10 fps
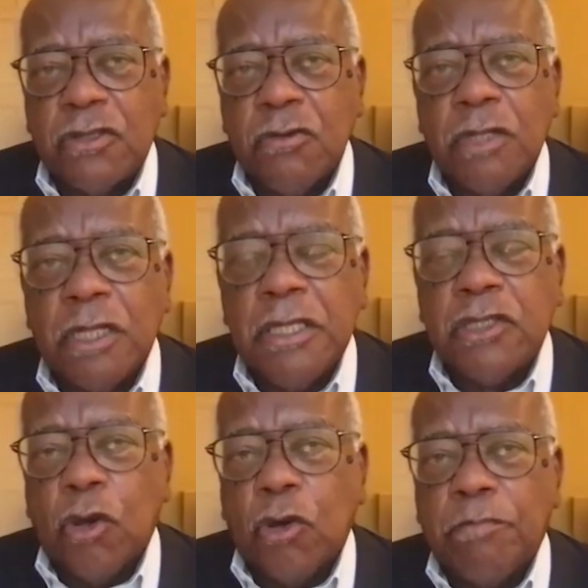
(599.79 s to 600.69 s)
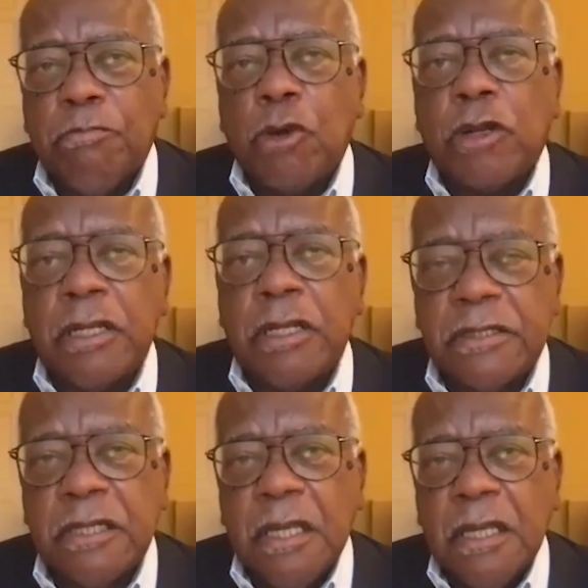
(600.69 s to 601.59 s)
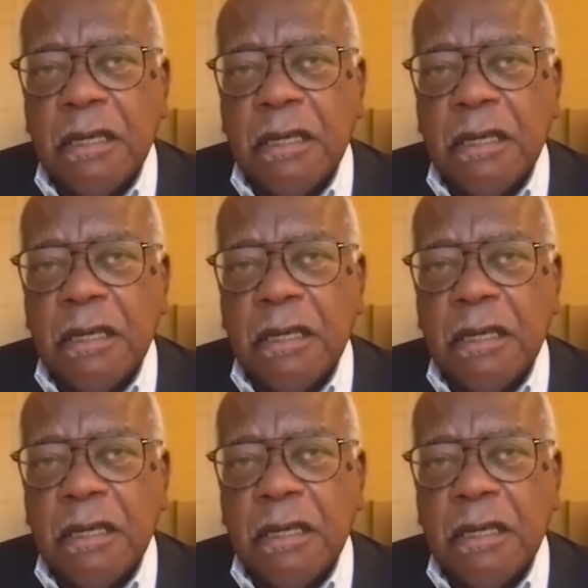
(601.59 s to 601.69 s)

school he saw the book list.